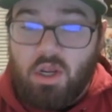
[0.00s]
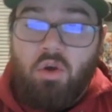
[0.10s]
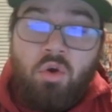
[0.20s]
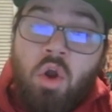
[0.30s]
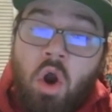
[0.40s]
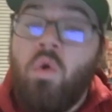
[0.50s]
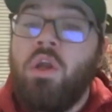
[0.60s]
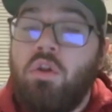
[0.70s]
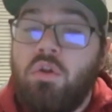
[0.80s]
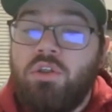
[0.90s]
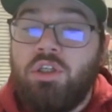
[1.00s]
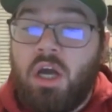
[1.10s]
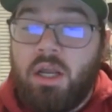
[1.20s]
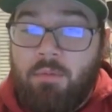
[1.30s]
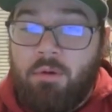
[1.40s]
No inclusion
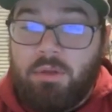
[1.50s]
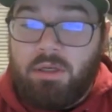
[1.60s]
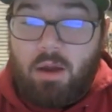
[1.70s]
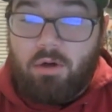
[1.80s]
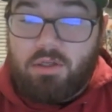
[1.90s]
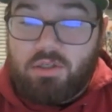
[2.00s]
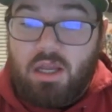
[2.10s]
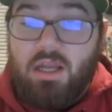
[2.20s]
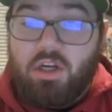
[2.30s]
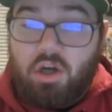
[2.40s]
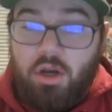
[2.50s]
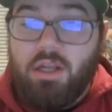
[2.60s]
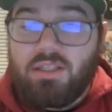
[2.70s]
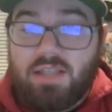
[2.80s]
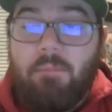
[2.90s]
on MLB Network's current
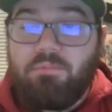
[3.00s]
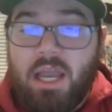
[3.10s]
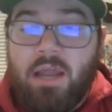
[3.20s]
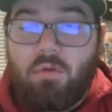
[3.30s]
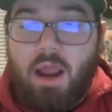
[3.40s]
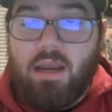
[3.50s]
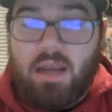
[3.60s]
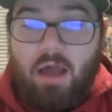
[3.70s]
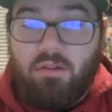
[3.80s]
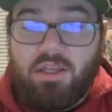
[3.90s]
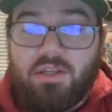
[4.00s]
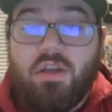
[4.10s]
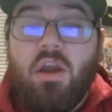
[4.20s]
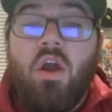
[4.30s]
top 10 right now list.